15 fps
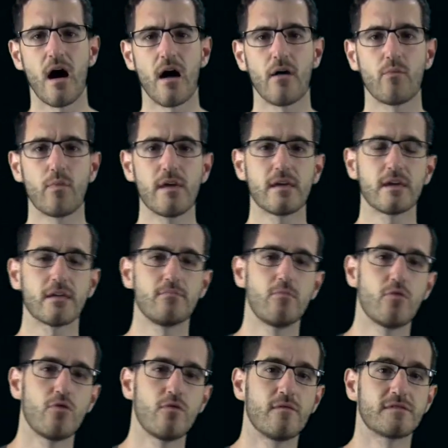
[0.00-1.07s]
we can
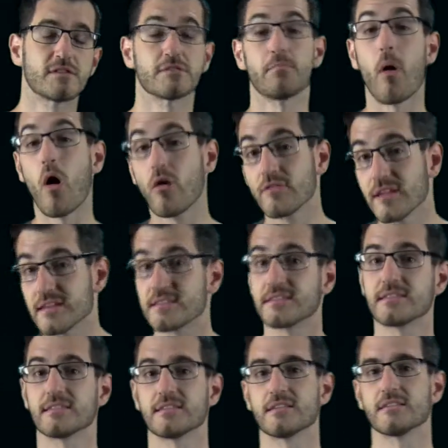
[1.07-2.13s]
move small
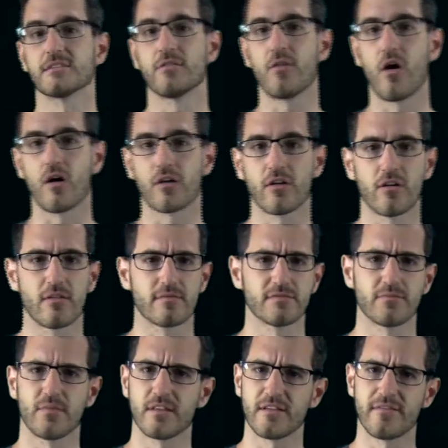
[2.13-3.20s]
distances along curves.
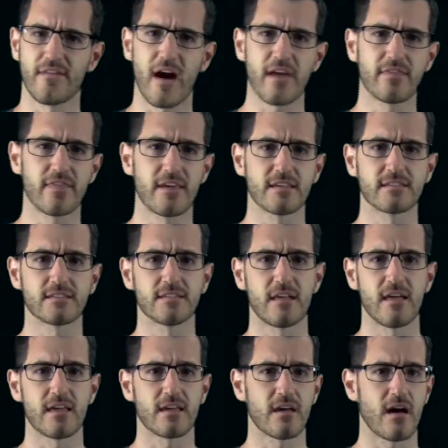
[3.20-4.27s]
And we define things
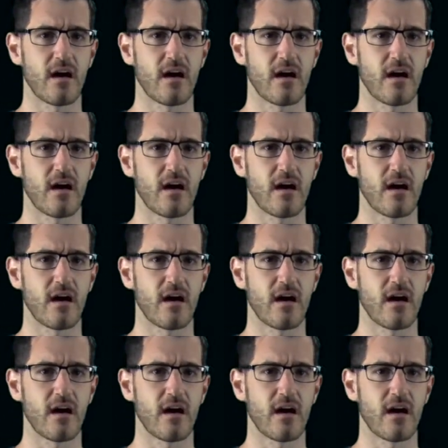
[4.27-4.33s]
like